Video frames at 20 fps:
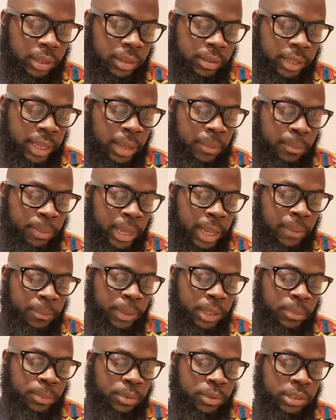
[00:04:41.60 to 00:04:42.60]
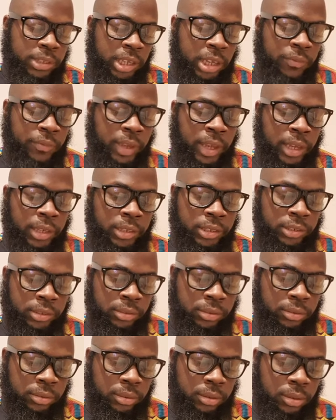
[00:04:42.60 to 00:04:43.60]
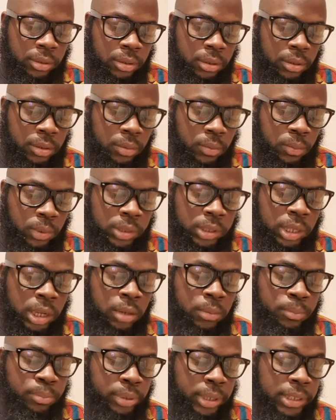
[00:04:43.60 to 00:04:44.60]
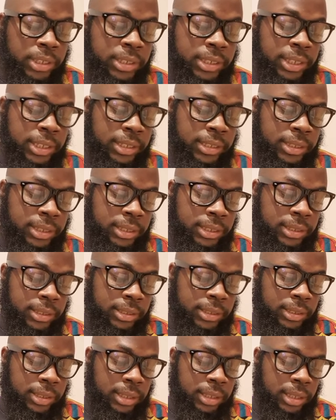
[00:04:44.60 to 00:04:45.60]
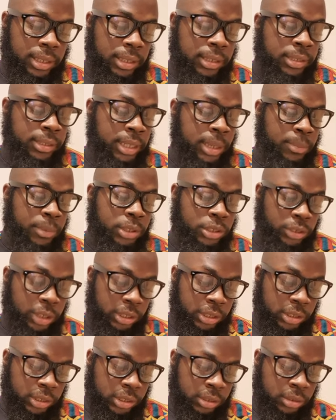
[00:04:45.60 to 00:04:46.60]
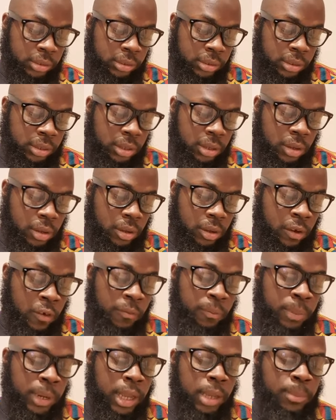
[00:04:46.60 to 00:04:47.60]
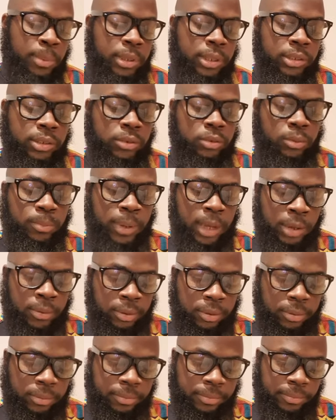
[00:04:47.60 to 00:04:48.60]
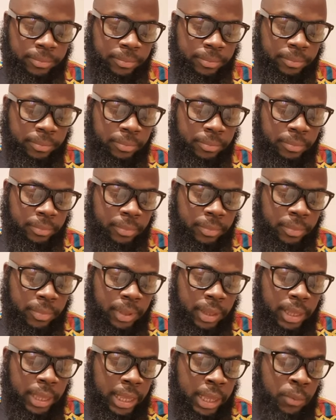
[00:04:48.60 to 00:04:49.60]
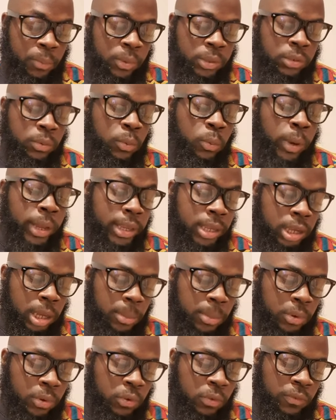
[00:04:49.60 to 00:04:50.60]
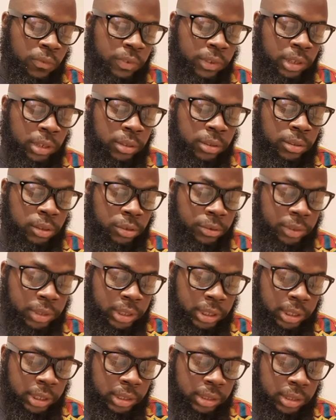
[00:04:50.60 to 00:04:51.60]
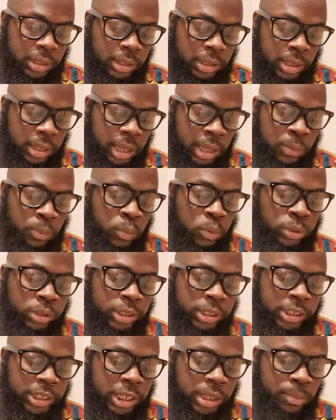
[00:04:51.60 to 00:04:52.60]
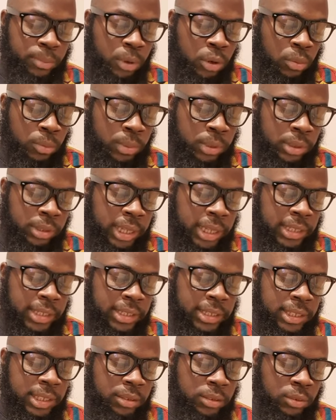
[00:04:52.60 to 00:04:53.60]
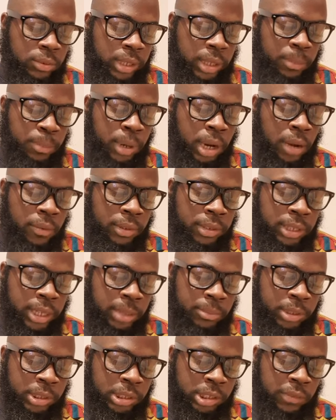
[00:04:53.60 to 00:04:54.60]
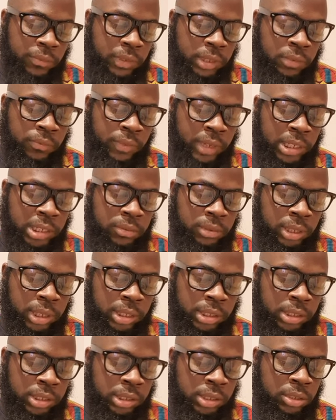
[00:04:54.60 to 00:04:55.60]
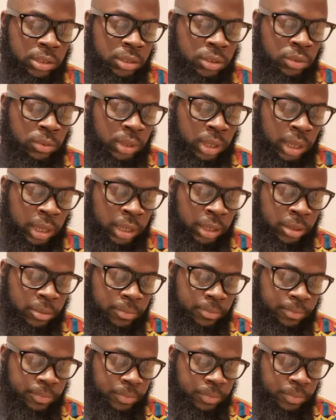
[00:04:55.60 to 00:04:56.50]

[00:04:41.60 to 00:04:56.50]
That Black People's Day of Action was unprecedented demonstration of black political power. It was a wake-up call for the authorities, a watershed moment that signalled a paradigm shift in race relations in the UK.